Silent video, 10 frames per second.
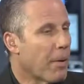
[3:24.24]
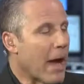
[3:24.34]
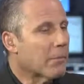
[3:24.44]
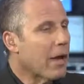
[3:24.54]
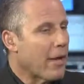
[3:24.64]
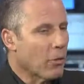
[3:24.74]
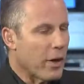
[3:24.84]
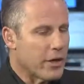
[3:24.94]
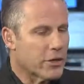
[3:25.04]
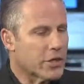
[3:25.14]
Bottom line, the
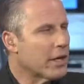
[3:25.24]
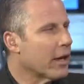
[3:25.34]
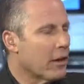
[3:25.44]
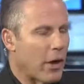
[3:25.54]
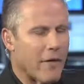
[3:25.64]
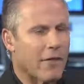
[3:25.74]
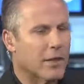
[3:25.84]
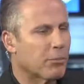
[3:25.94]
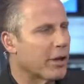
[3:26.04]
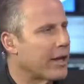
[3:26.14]
way you're seeing
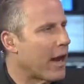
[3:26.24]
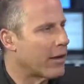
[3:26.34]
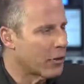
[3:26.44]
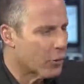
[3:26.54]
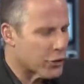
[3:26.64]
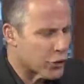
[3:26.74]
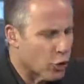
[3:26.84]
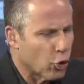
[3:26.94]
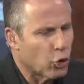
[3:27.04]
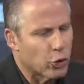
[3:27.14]
everything playing out here with
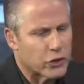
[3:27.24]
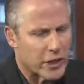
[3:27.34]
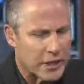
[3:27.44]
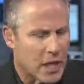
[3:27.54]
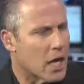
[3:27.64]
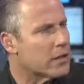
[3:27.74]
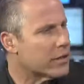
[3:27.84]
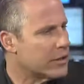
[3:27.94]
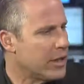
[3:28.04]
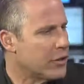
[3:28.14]
schools and
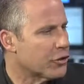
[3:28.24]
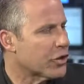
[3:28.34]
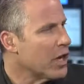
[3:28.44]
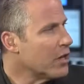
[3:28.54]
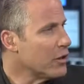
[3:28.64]
guns and teachers,